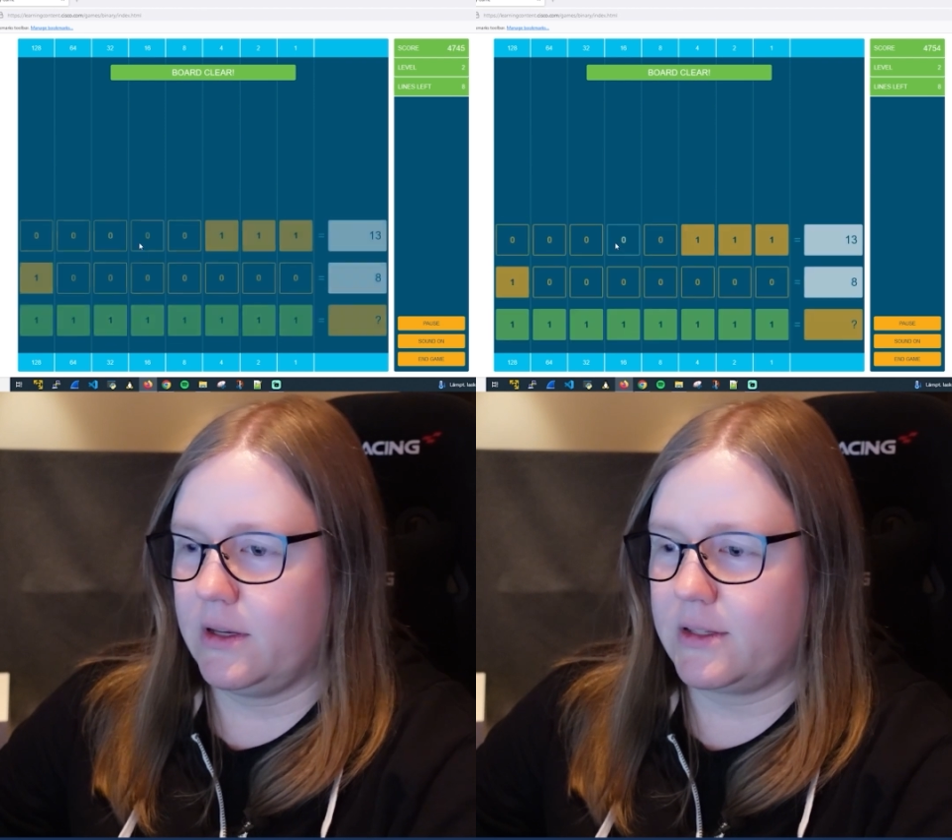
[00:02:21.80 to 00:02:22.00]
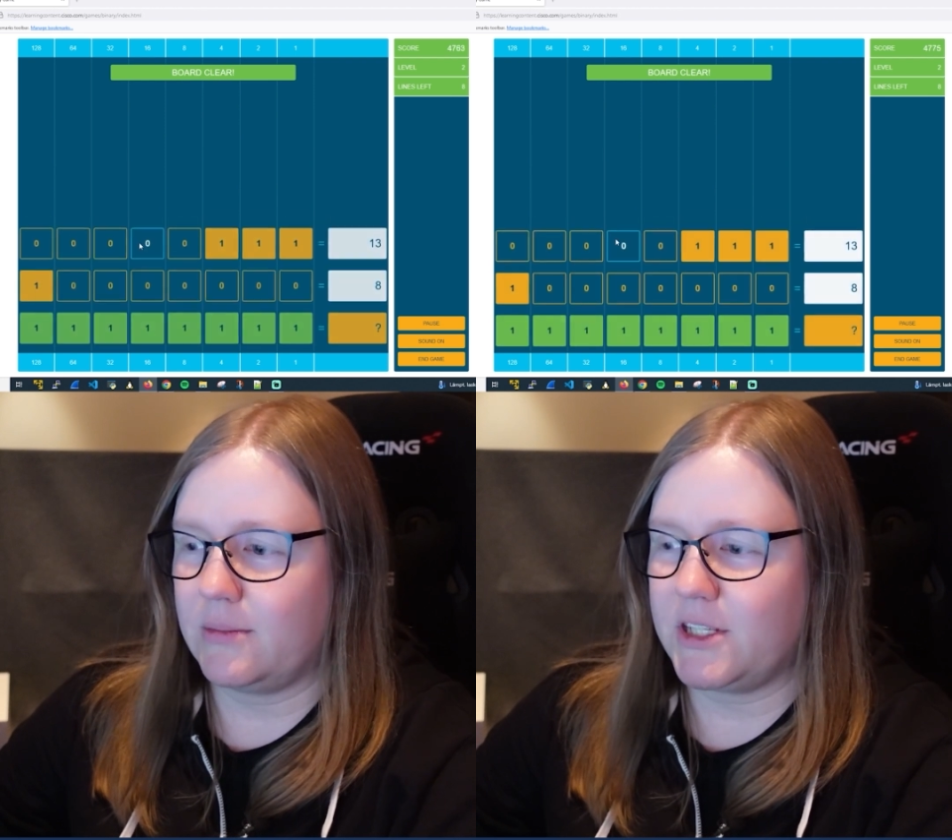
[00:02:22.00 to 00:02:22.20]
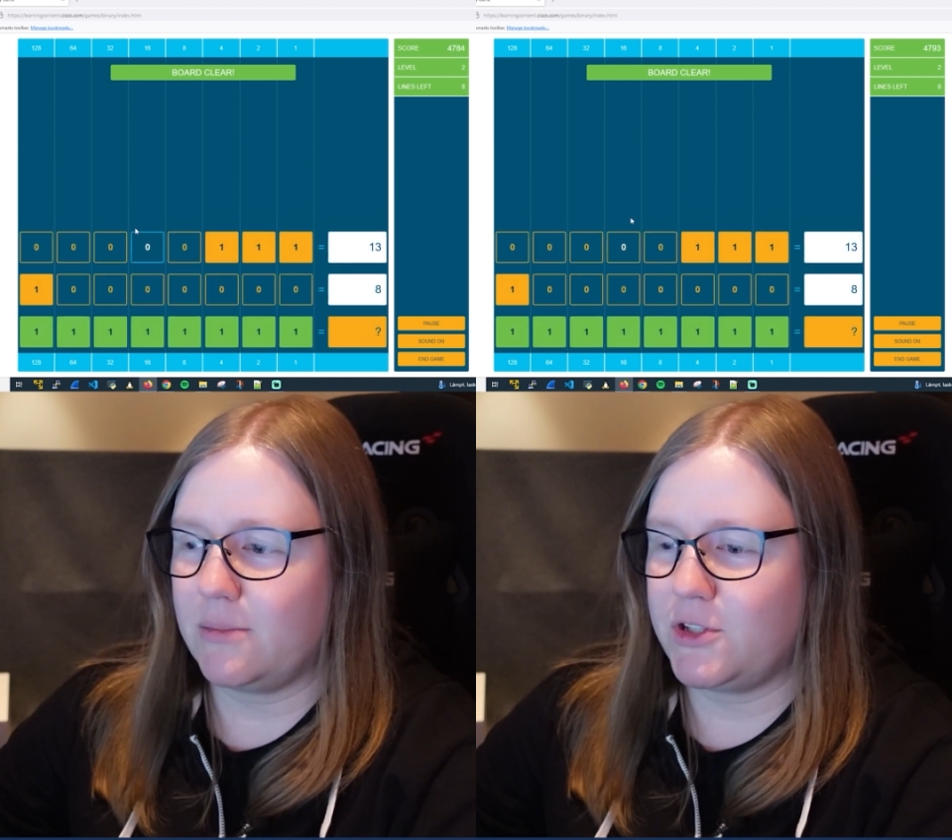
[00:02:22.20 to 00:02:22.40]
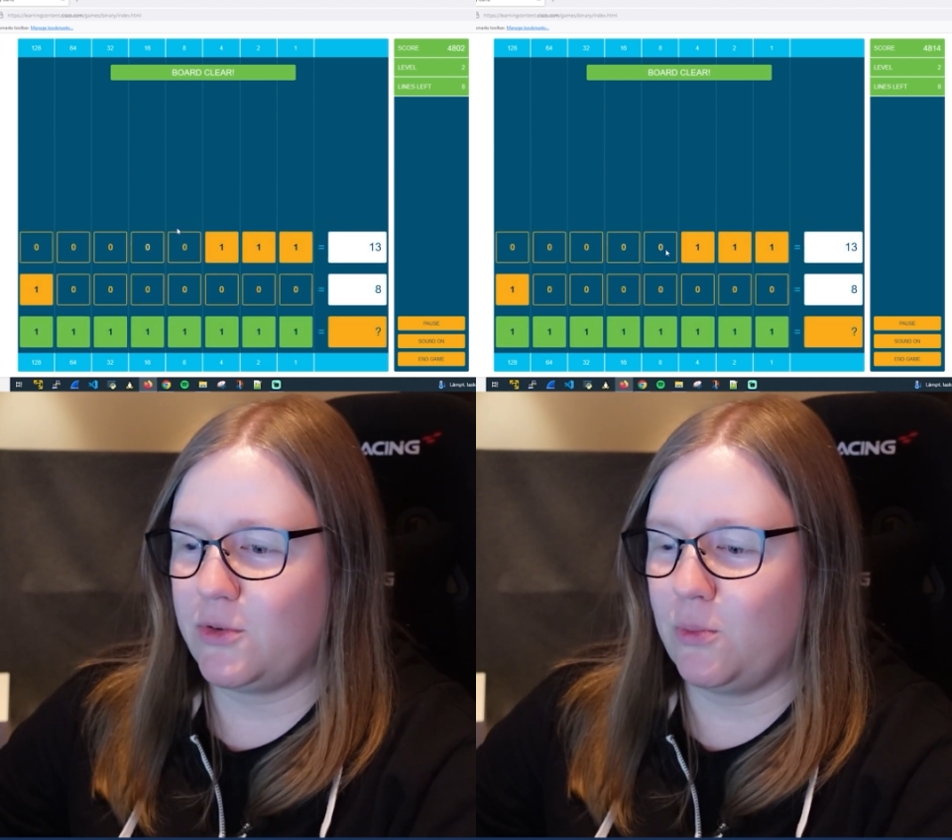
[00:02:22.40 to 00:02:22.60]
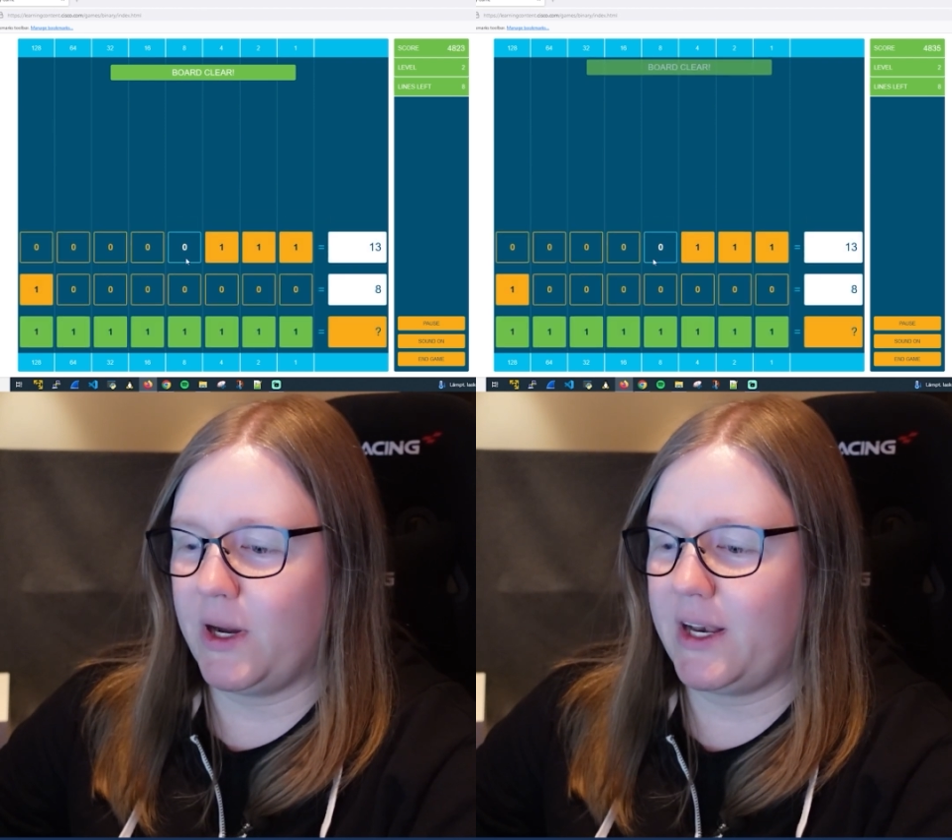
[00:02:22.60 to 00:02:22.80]
Sometimes
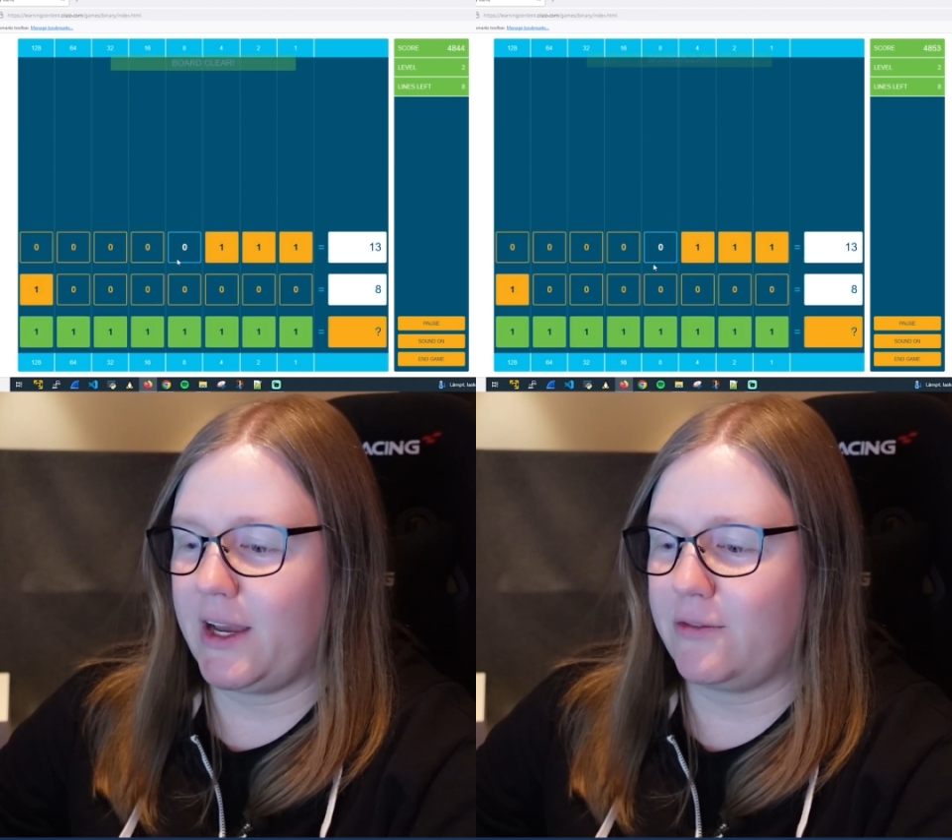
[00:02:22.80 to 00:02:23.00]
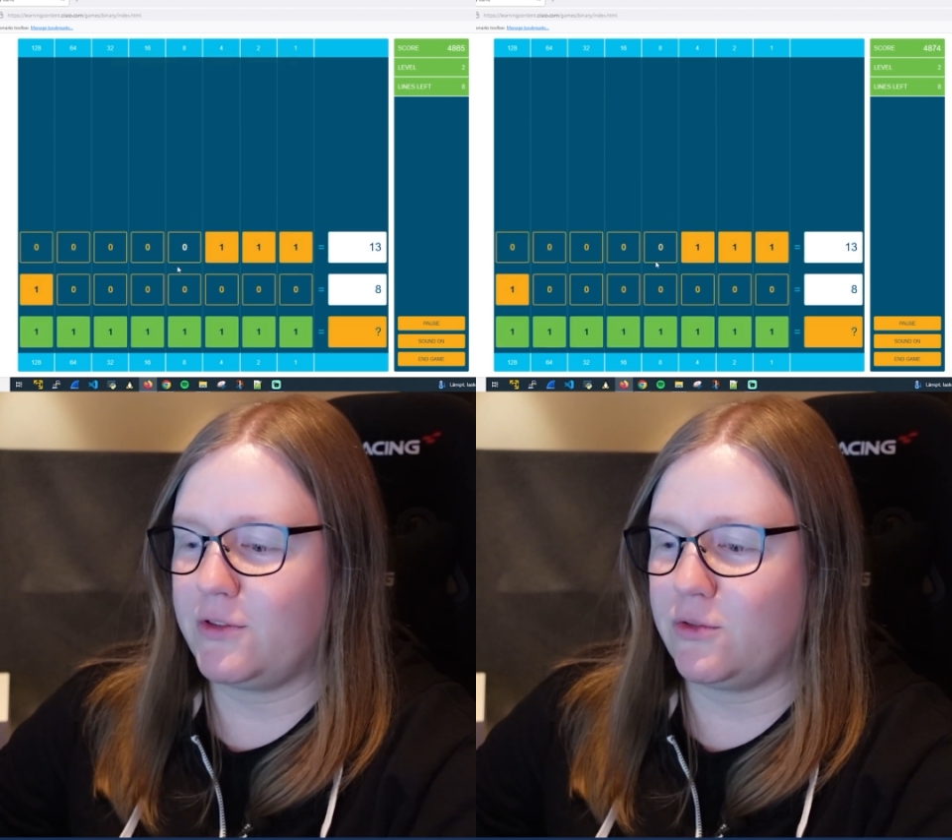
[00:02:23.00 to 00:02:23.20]
you might have